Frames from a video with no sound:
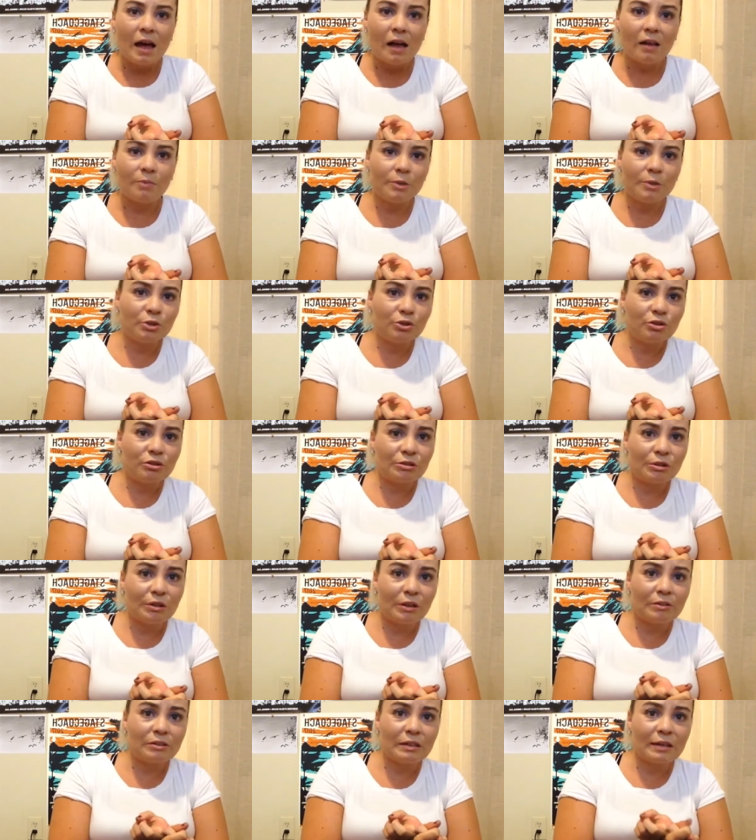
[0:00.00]
elementary
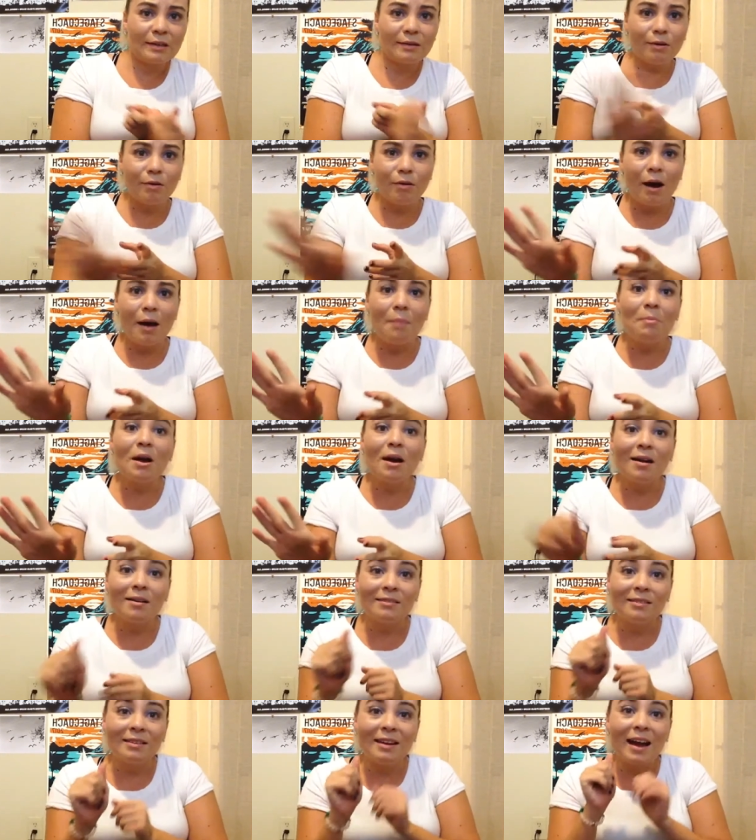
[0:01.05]
school. I was like, no, I'm not
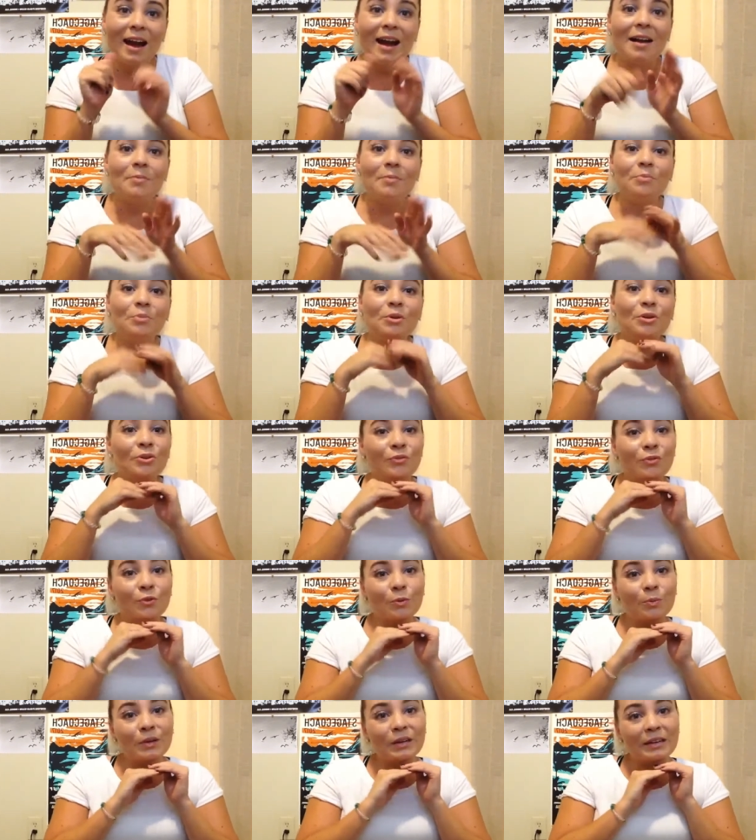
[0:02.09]
ugly, I'm
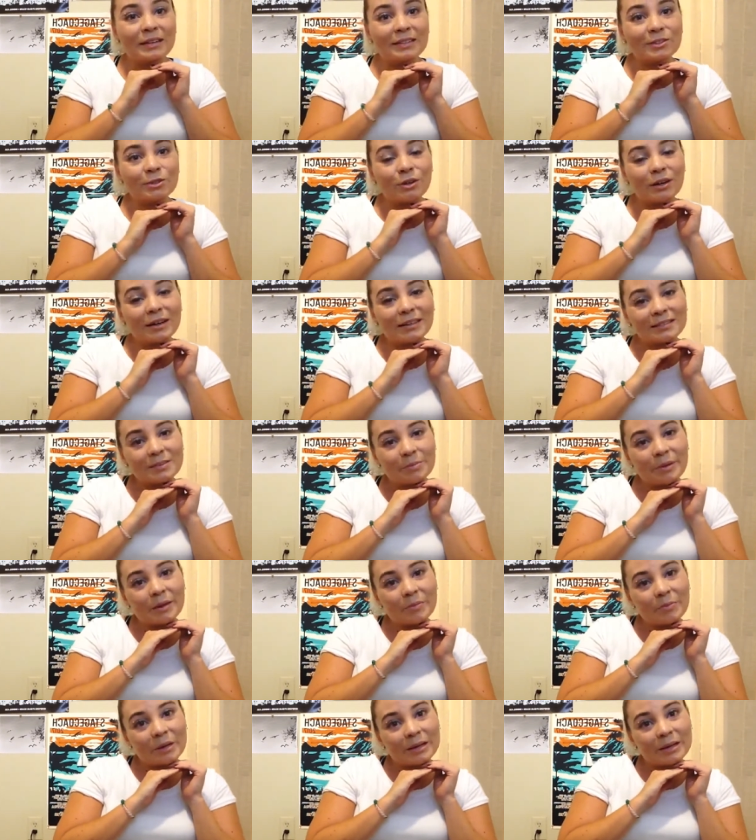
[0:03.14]
beautiful because Christ
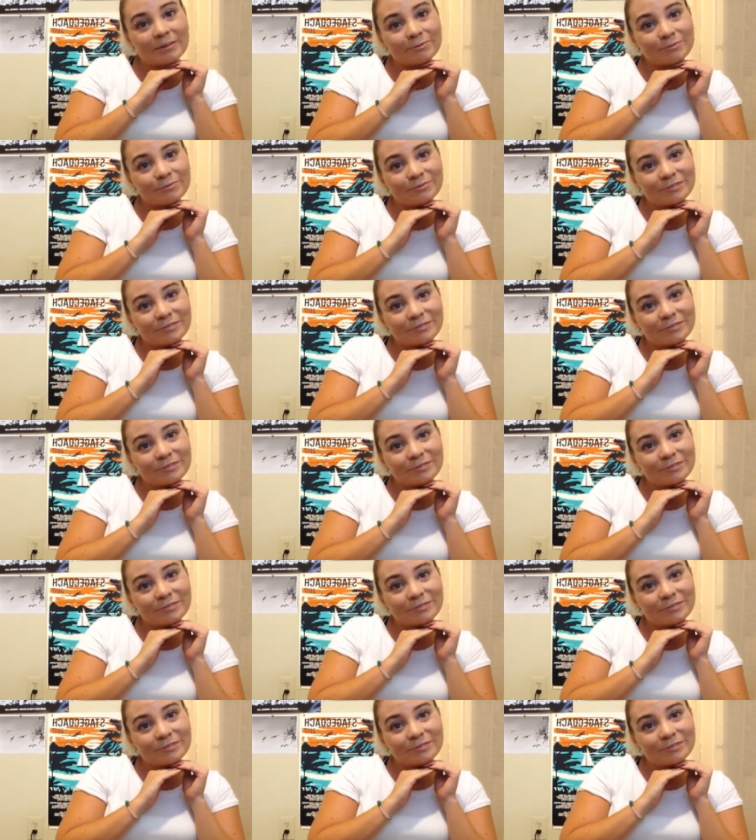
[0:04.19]
made me.